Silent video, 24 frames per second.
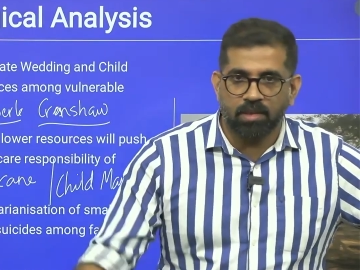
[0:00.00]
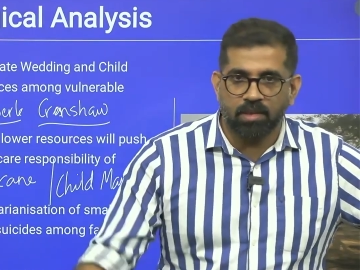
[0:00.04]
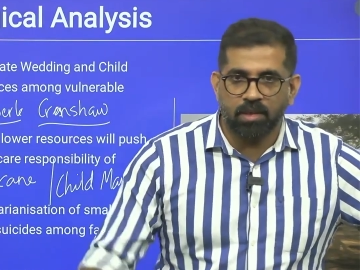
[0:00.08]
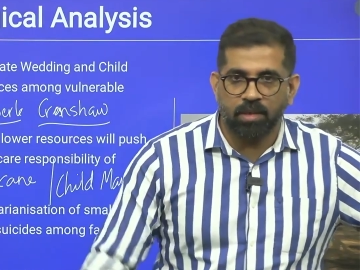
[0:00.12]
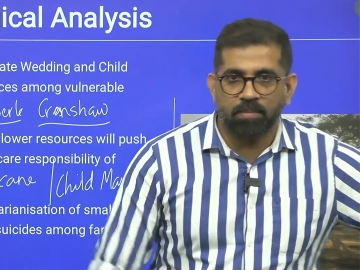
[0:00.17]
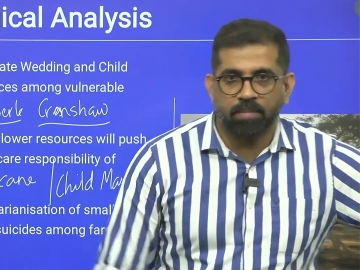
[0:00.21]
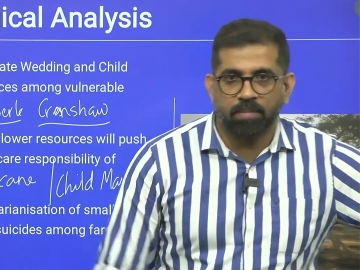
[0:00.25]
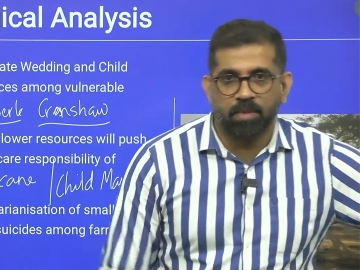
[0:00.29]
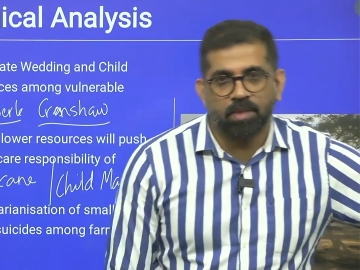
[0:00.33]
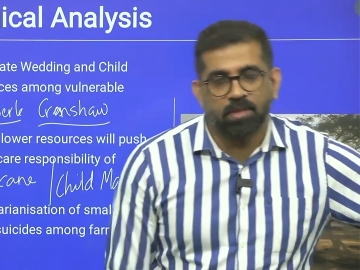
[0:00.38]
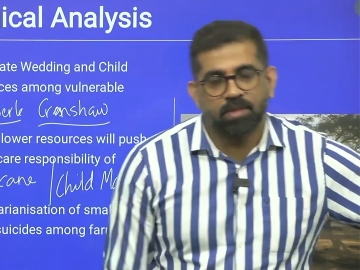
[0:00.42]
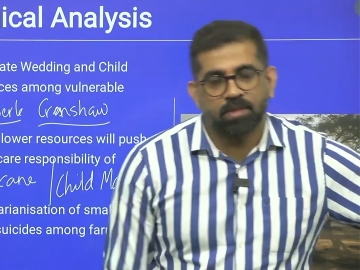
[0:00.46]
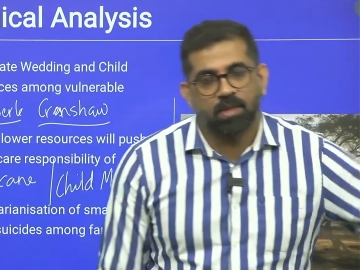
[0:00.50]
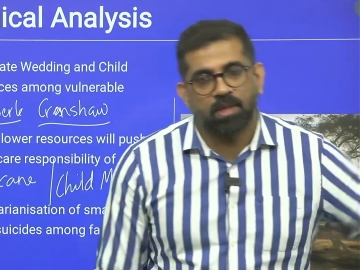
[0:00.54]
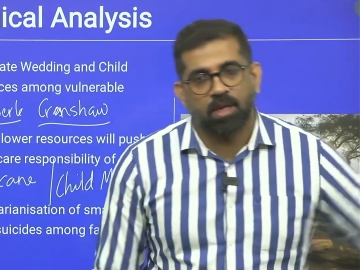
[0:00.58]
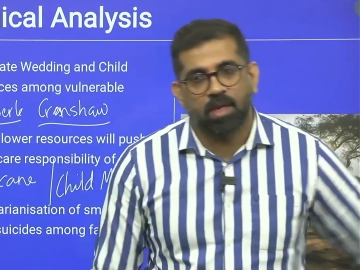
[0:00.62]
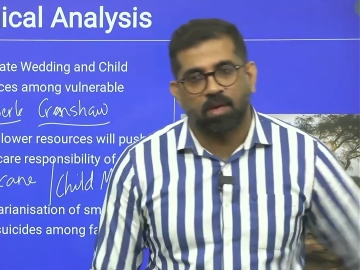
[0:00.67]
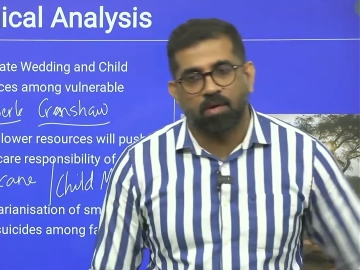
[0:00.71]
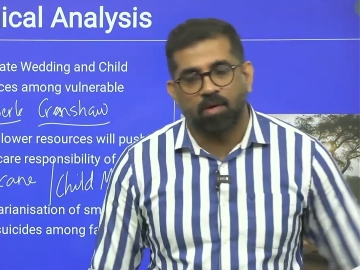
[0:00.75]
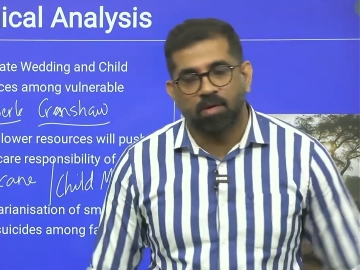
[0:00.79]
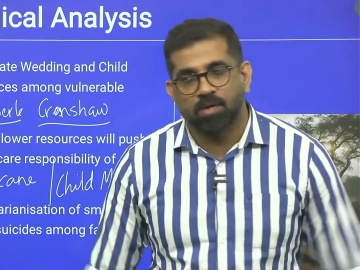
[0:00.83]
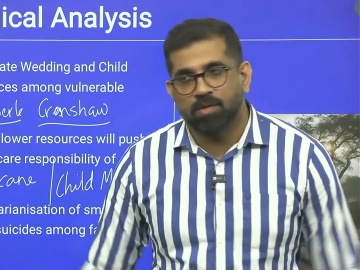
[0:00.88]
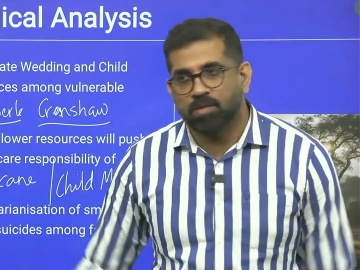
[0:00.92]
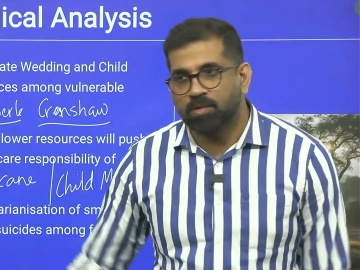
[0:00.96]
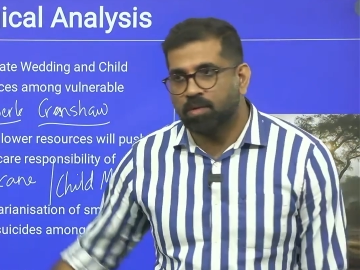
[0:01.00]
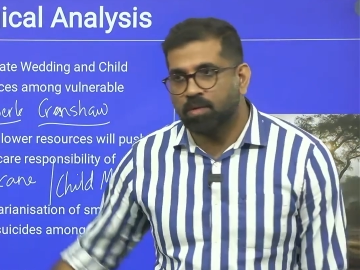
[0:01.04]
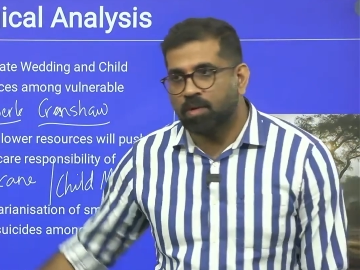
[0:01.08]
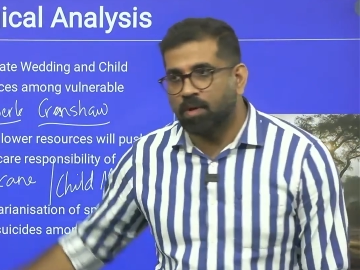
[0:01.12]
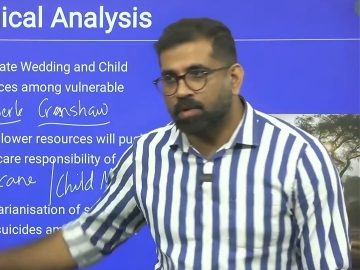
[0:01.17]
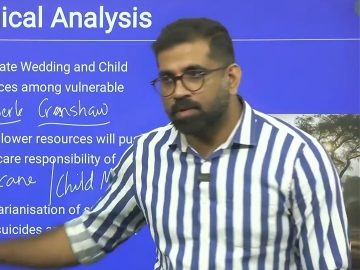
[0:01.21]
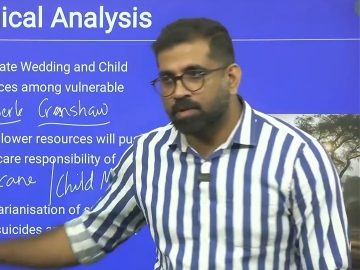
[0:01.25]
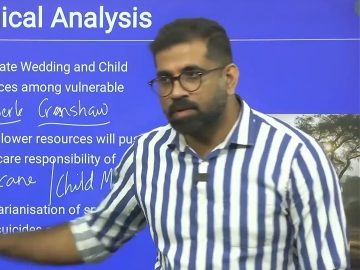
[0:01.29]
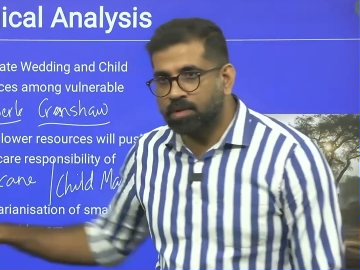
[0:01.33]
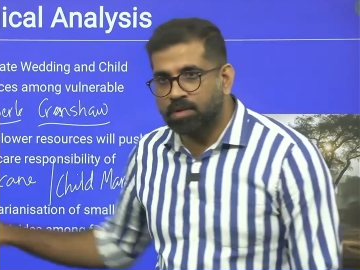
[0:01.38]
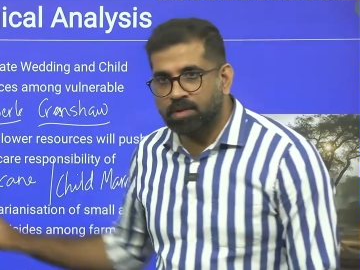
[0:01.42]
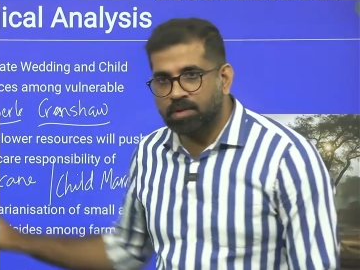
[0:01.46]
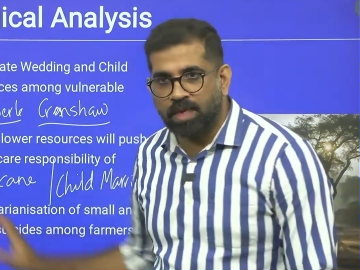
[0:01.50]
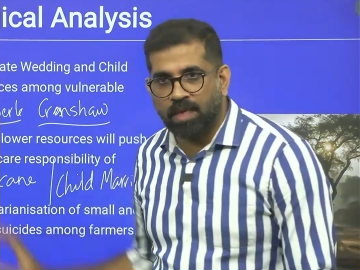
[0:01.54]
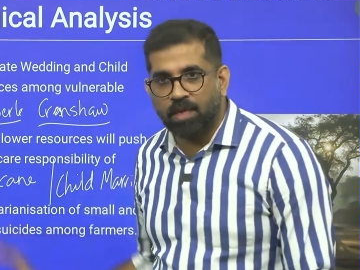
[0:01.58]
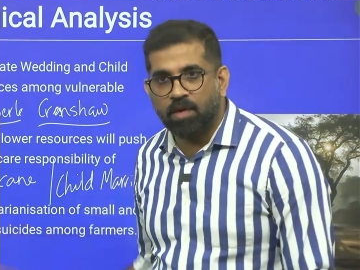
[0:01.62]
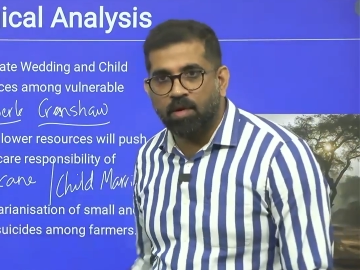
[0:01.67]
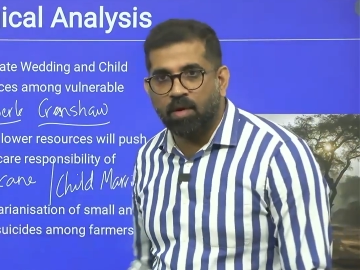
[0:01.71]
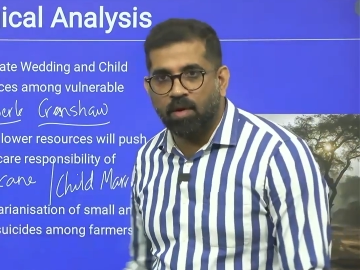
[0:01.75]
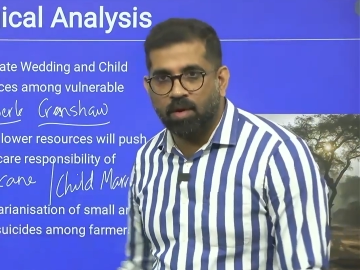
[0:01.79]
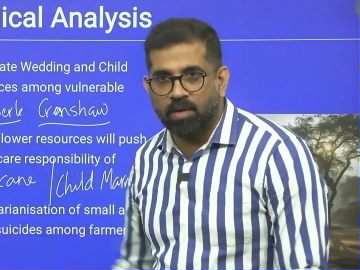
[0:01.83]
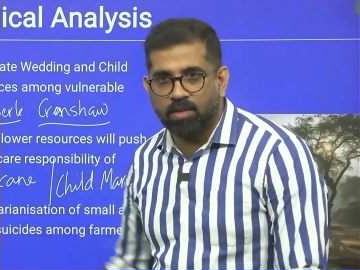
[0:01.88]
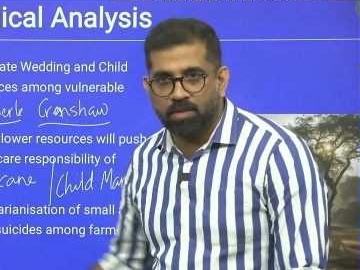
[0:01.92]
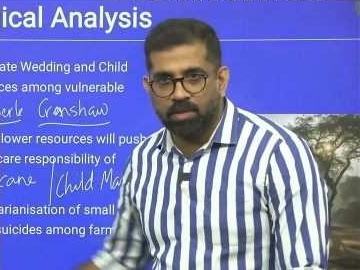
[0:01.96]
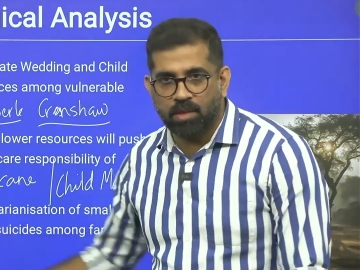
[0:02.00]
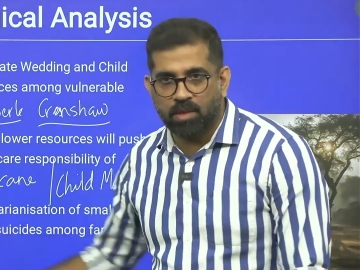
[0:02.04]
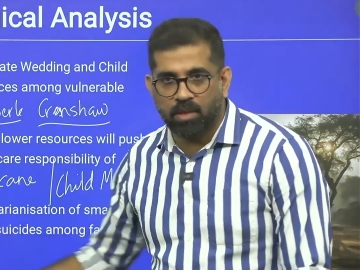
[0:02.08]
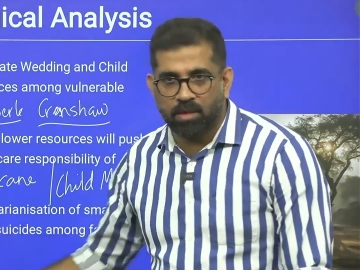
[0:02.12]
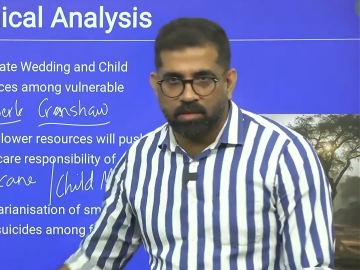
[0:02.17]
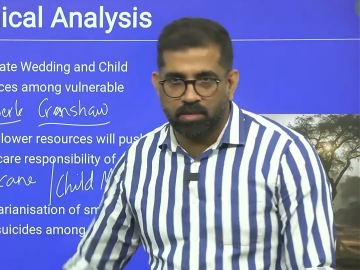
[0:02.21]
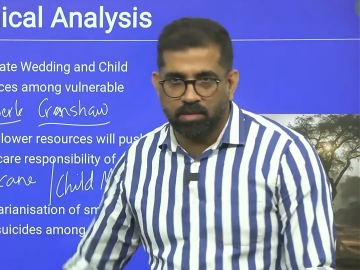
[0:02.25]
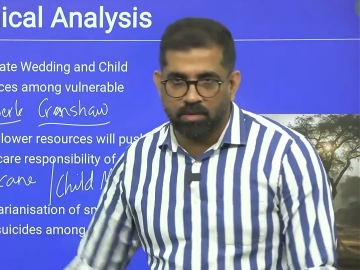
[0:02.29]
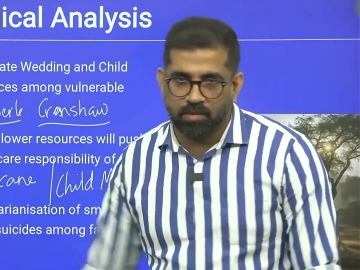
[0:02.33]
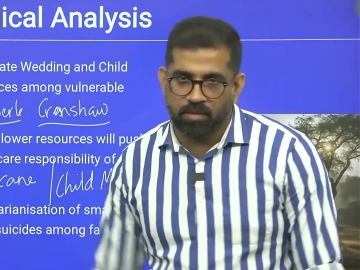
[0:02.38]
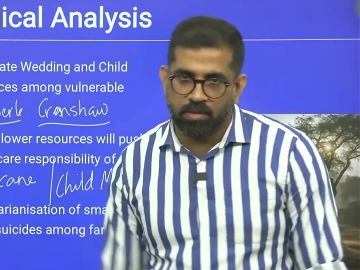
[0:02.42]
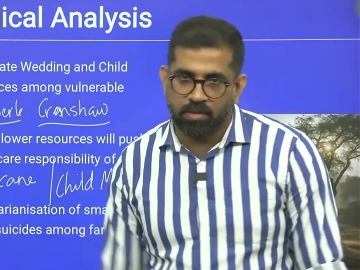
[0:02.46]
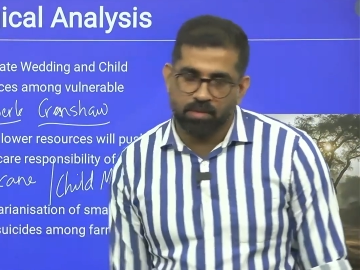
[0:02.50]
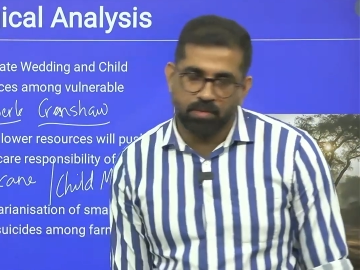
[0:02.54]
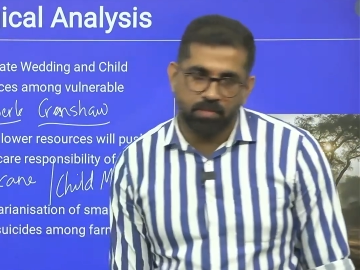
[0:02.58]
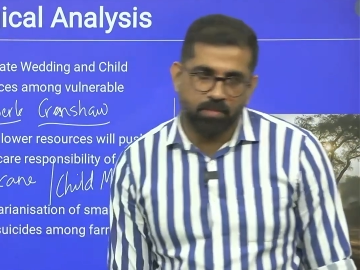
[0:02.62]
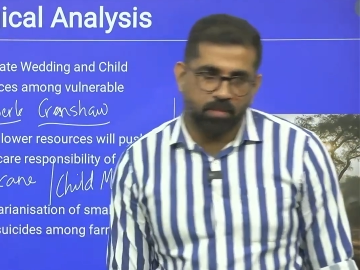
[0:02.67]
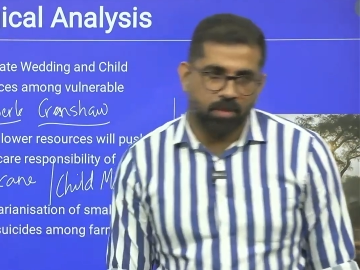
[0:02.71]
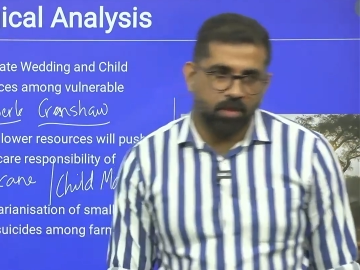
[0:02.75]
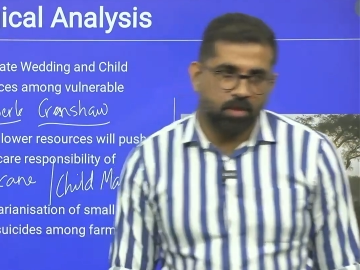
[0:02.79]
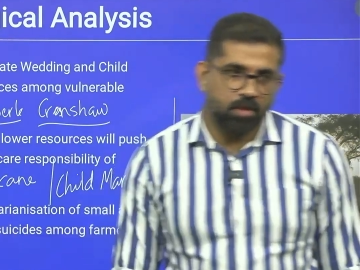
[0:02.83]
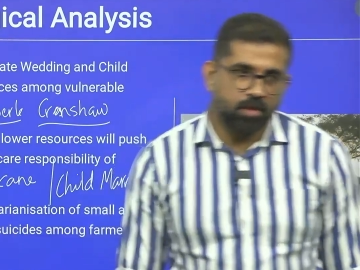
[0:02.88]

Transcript: in temperature can also cause psychological issues.